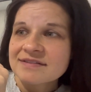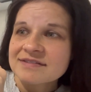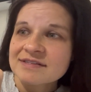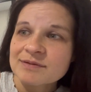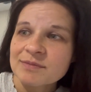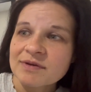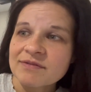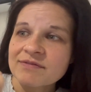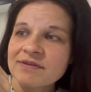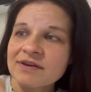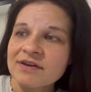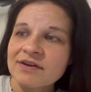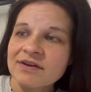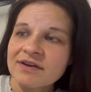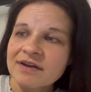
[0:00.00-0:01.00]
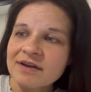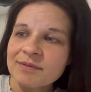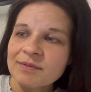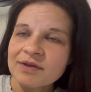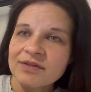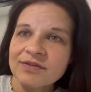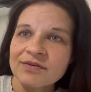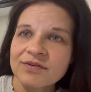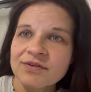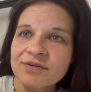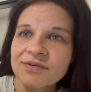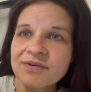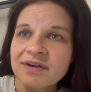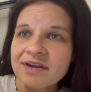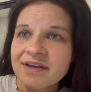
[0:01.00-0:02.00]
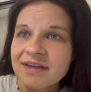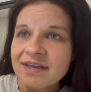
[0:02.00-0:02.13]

see my finger coming through?